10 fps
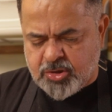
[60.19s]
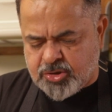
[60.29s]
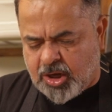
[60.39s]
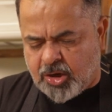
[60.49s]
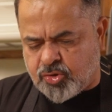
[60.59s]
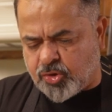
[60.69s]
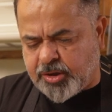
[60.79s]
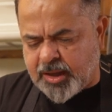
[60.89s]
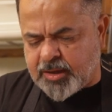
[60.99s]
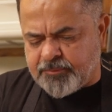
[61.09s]
Now
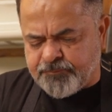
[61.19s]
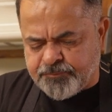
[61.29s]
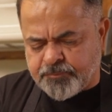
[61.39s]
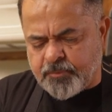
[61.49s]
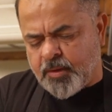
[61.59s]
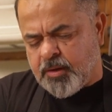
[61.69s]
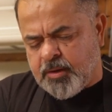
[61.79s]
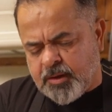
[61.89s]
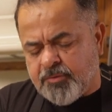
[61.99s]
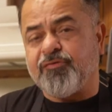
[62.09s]
cooking
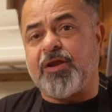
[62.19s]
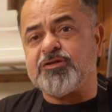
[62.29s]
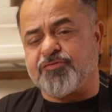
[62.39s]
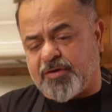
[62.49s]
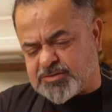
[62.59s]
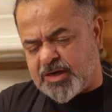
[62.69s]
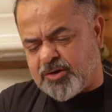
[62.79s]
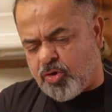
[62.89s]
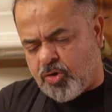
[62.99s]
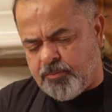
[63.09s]
French fries at
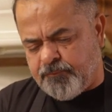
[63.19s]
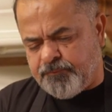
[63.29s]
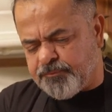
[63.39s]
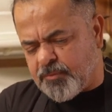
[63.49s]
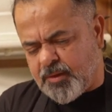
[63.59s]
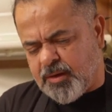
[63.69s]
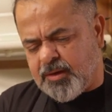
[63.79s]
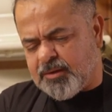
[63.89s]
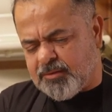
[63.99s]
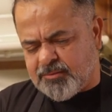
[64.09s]
home
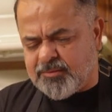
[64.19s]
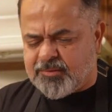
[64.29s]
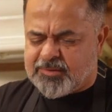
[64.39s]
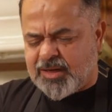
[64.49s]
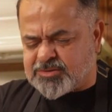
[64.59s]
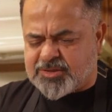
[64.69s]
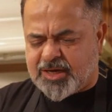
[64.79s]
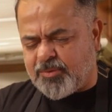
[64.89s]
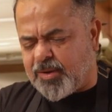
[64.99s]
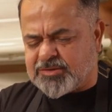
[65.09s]
does
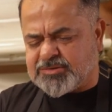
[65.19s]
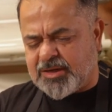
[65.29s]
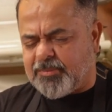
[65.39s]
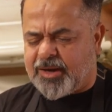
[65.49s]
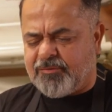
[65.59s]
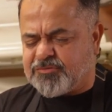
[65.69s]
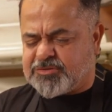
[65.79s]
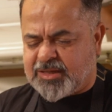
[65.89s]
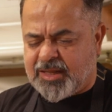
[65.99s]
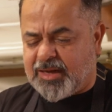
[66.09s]
require some kind of
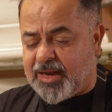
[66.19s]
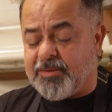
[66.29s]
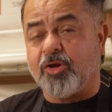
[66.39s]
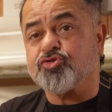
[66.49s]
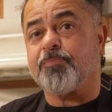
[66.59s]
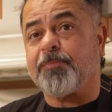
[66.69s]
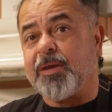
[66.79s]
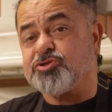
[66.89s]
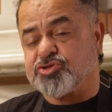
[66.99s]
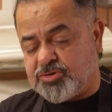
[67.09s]
skill and also
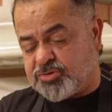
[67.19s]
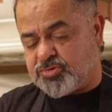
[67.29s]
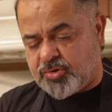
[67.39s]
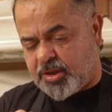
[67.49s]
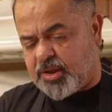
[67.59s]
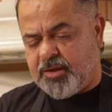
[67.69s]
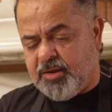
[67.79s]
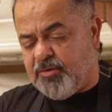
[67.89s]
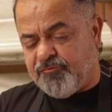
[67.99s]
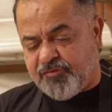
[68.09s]
patience, okay?
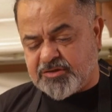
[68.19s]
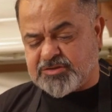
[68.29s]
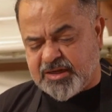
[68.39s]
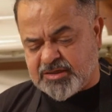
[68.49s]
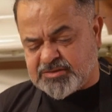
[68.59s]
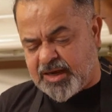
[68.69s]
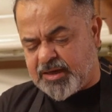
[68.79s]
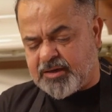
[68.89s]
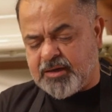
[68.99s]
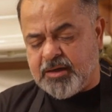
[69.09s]
Firstly is
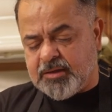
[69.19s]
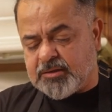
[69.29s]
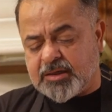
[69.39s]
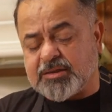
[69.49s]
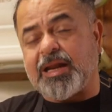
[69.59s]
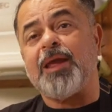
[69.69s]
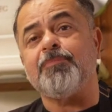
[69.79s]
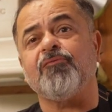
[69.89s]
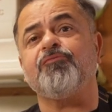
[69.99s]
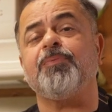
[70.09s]
that the type of